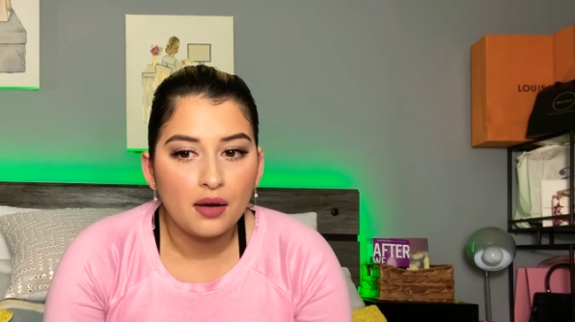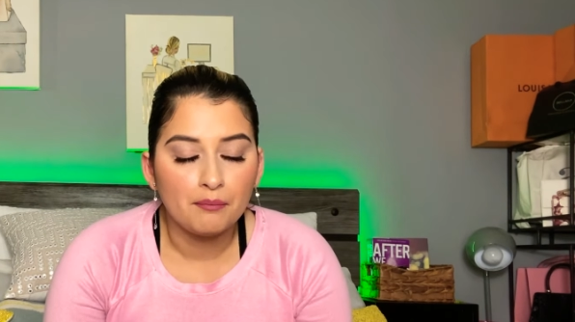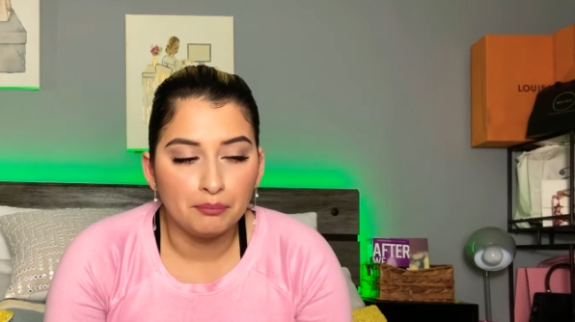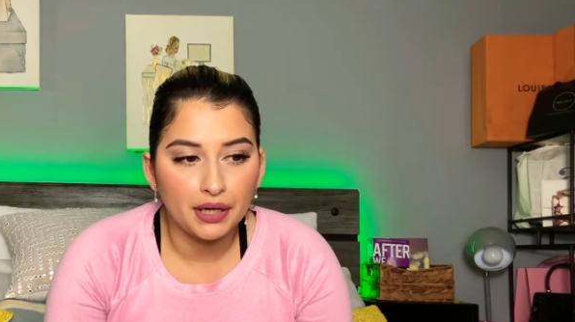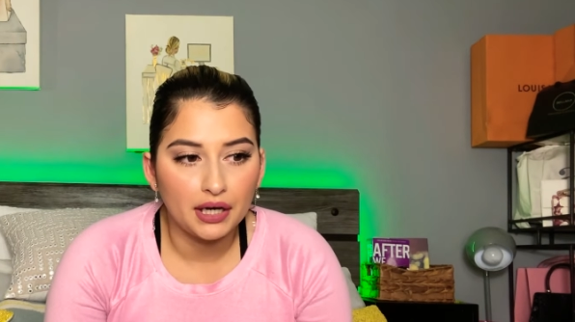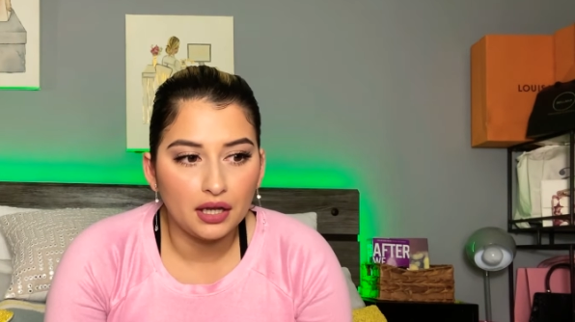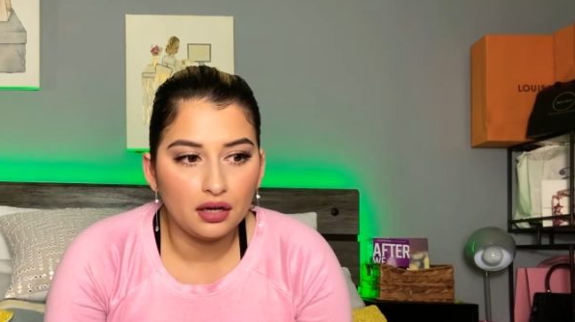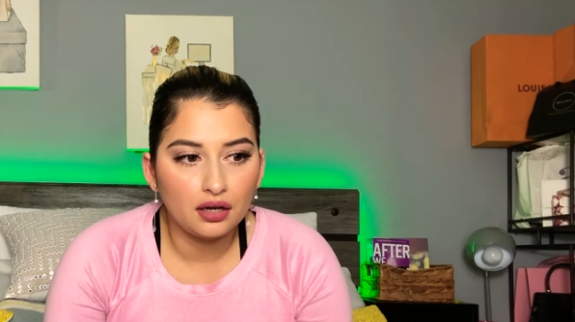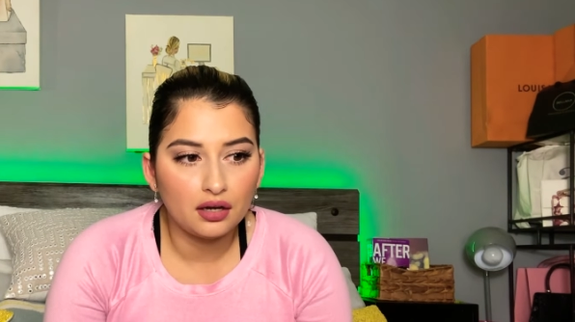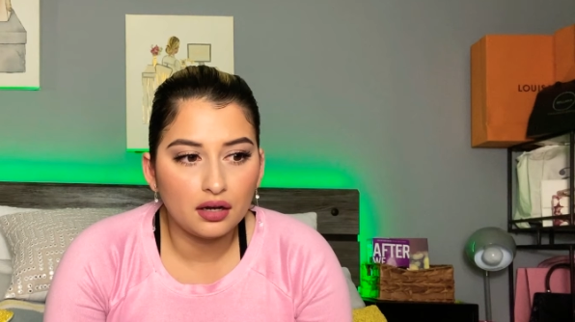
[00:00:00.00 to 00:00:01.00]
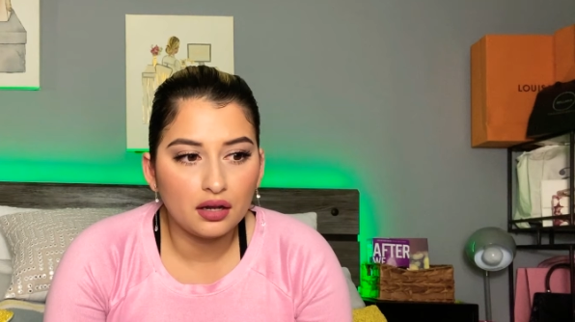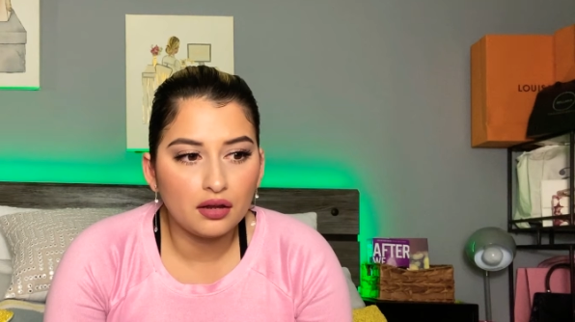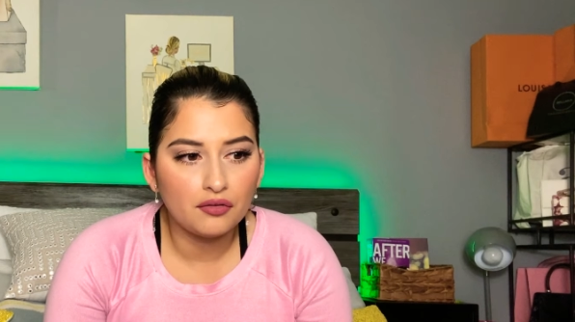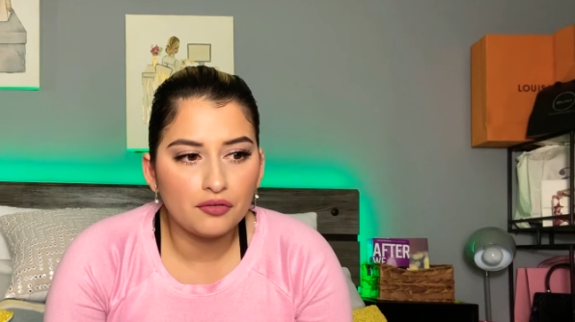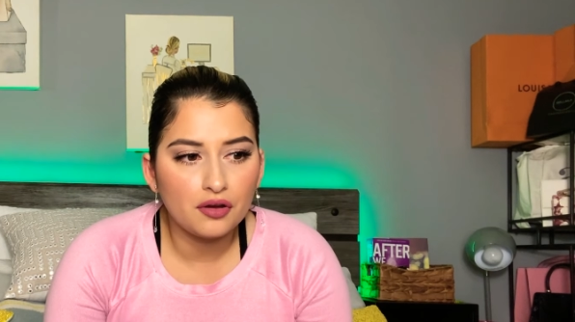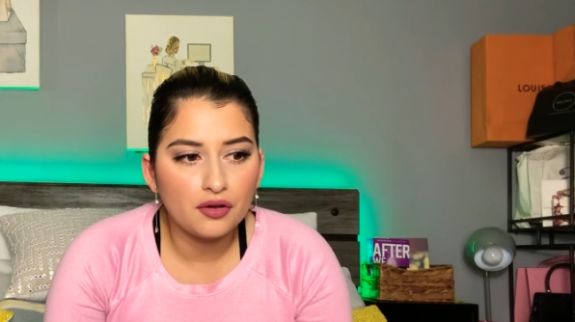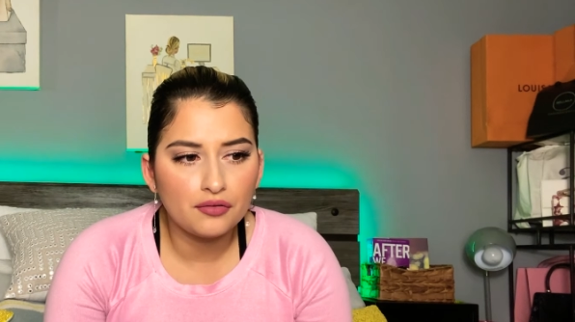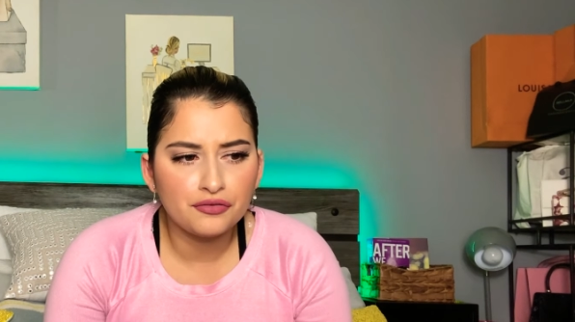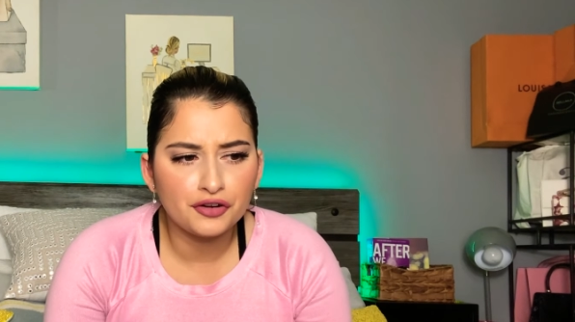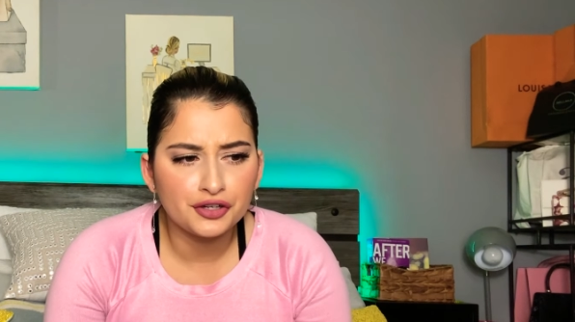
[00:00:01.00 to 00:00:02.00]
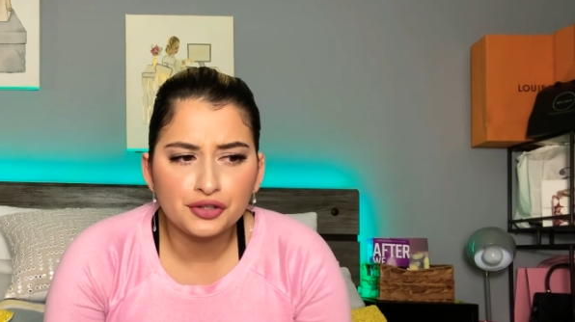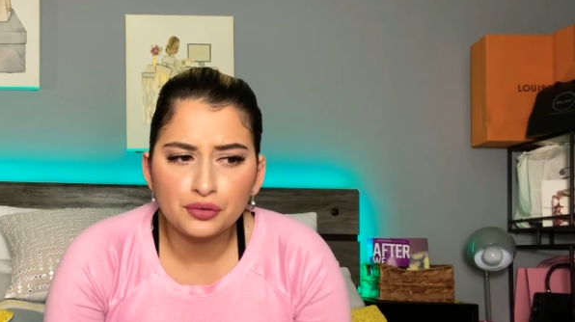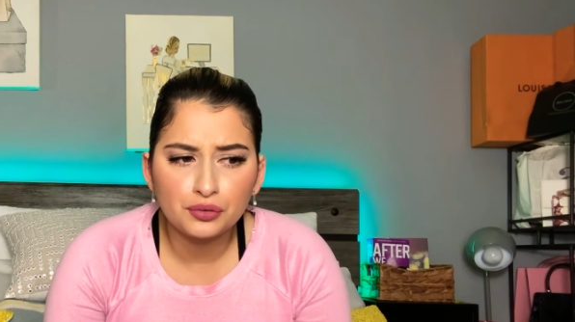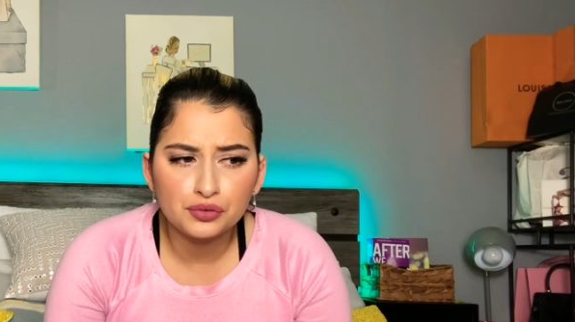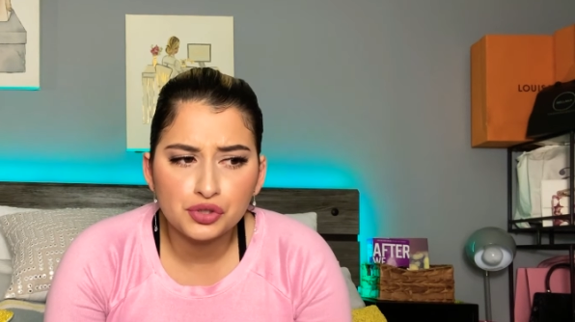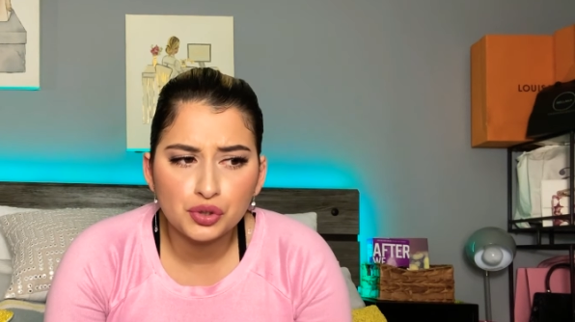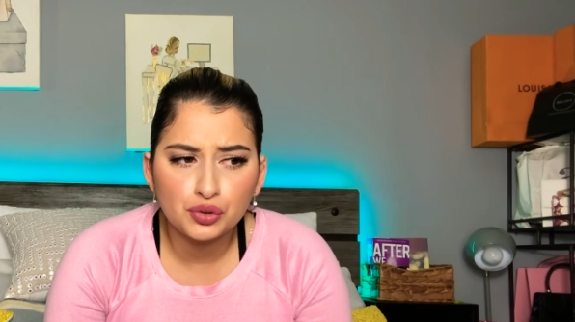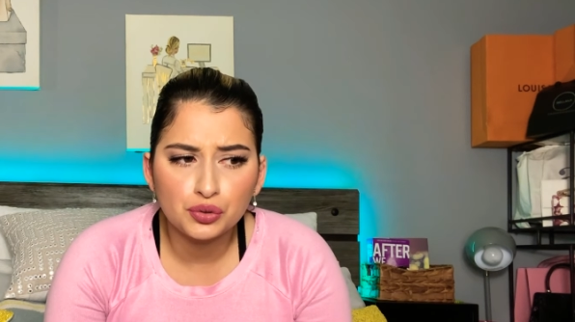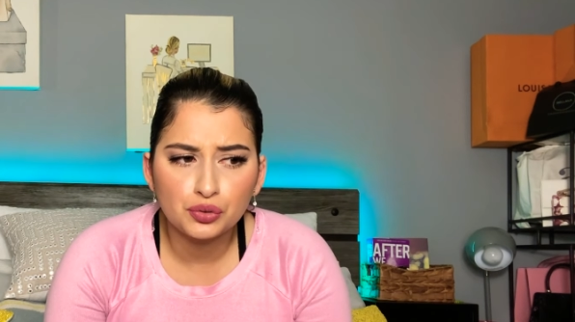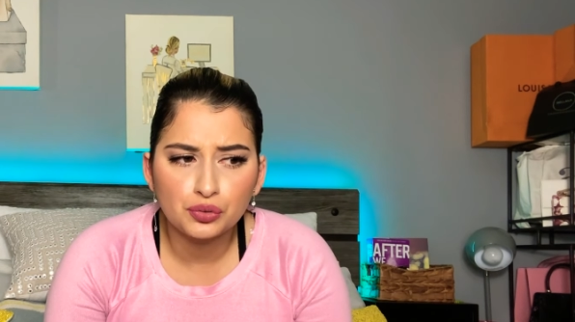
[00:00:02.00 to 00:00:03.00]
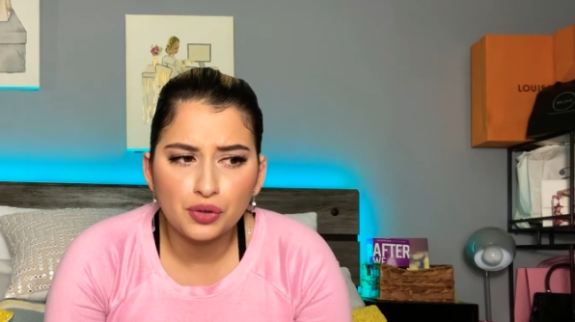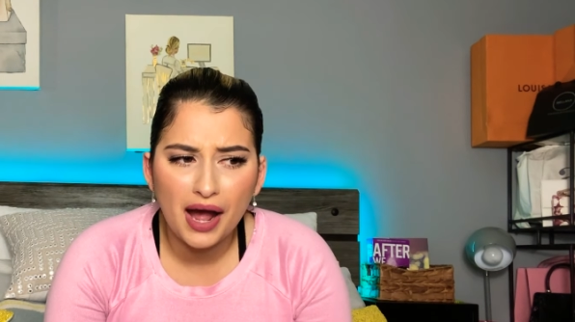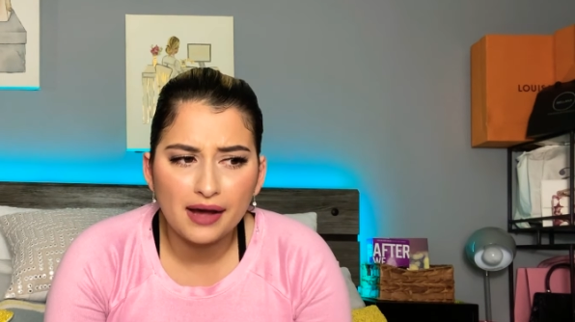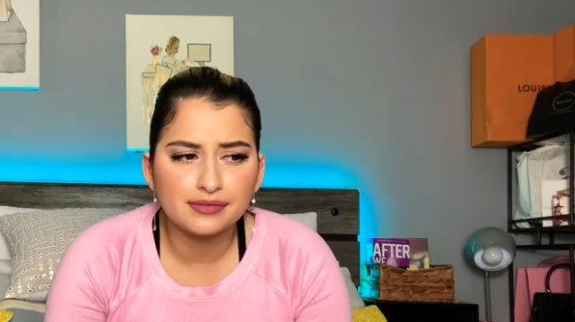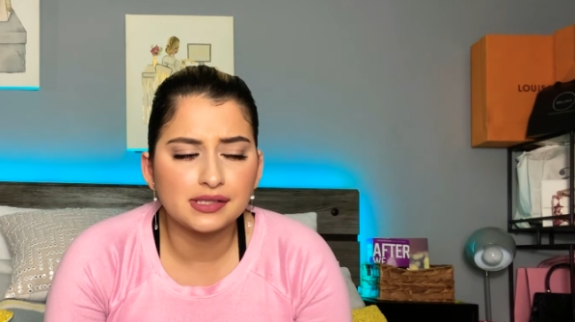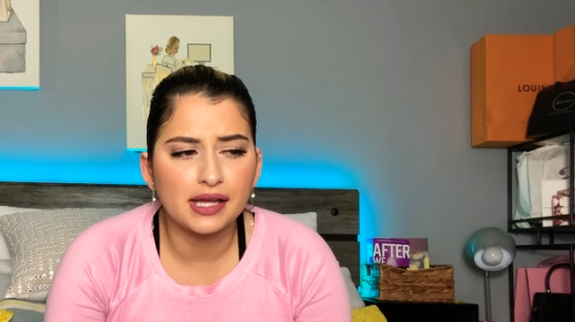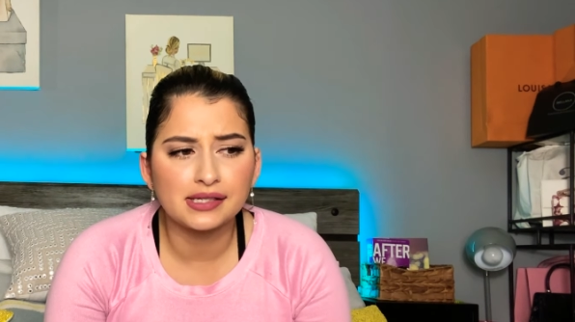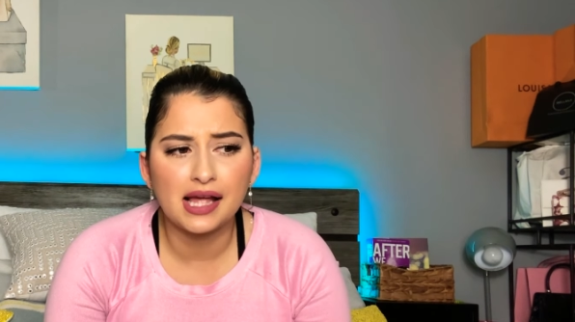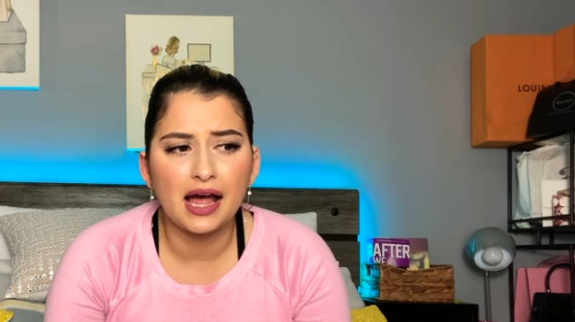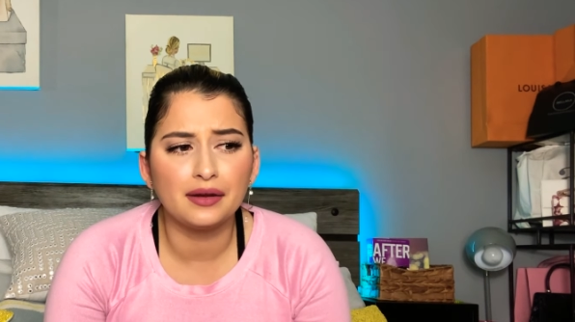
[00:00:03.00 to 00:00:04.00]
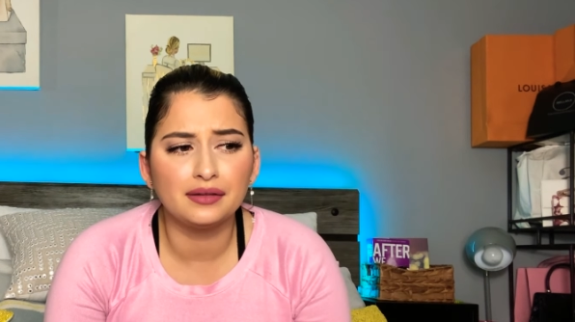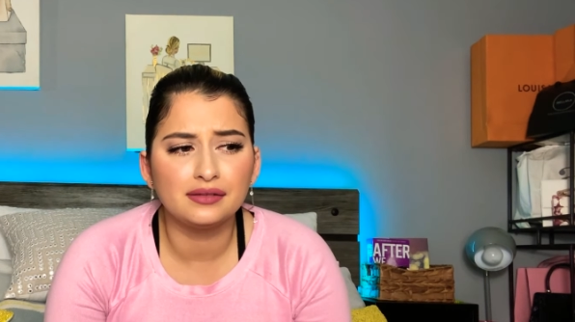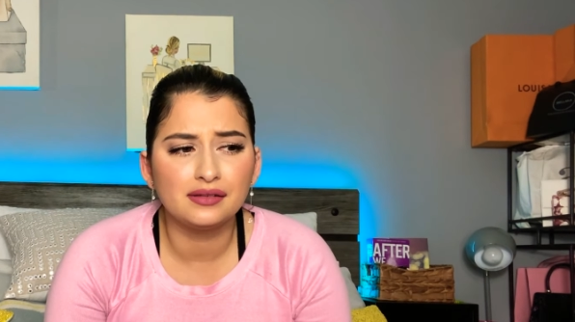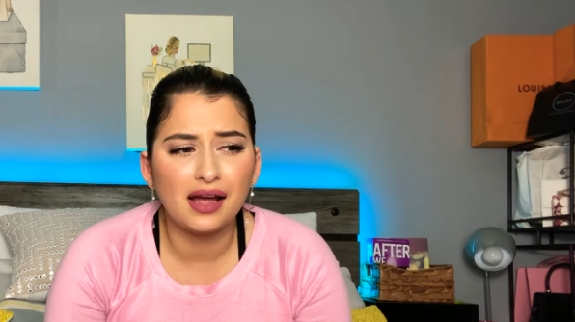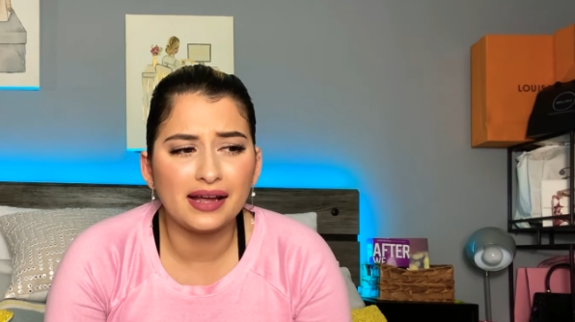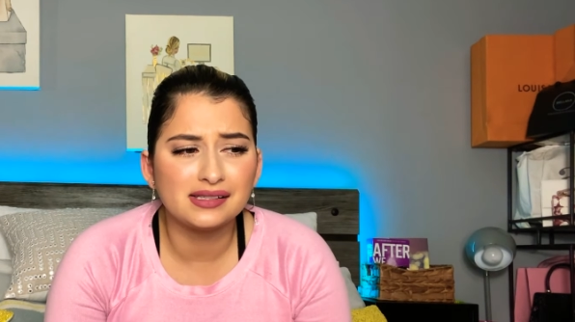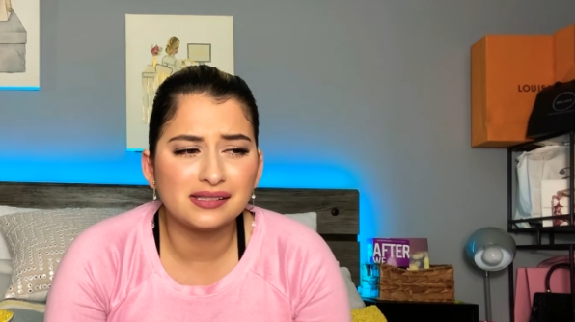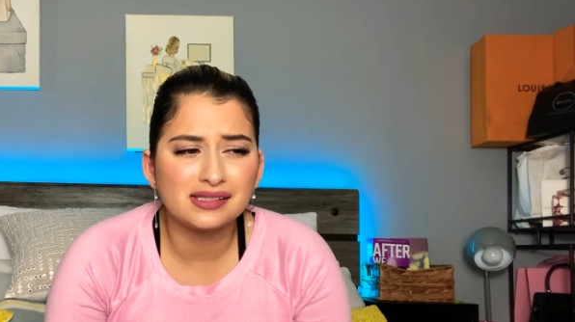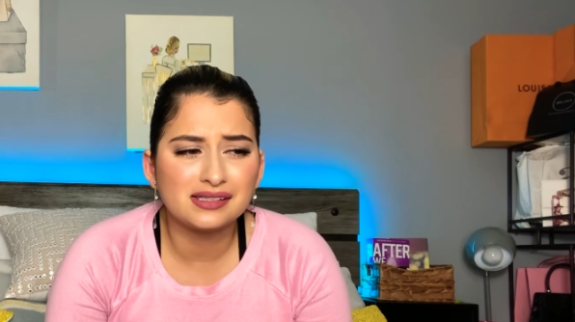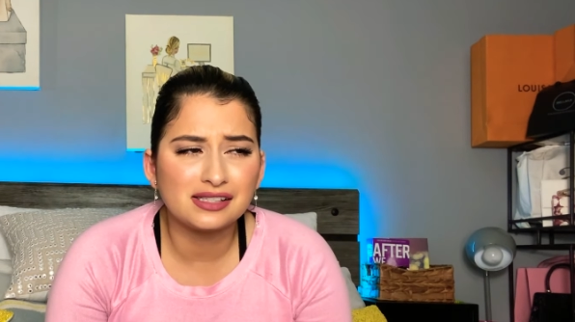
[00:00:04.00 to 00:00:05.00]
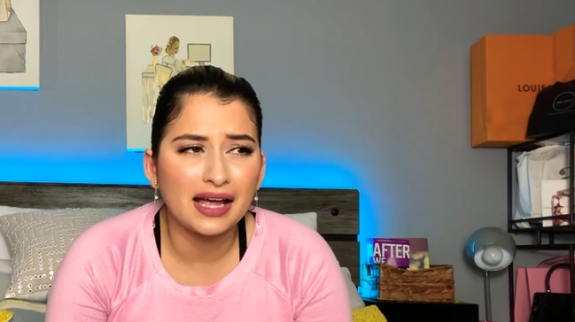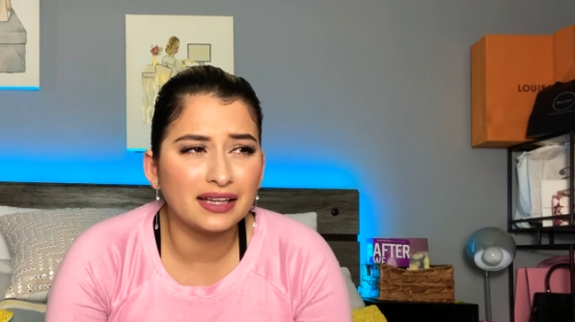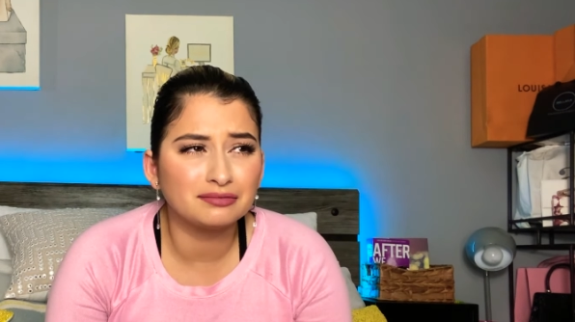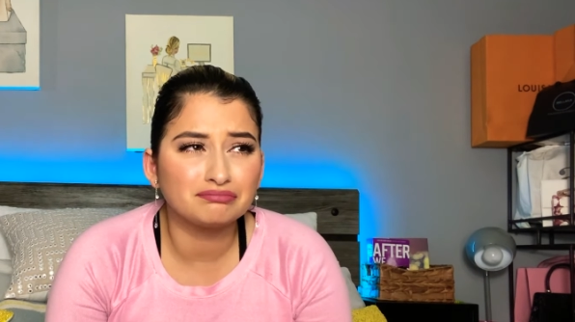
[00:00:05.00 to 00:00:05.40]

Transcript: But for you to have sex i i i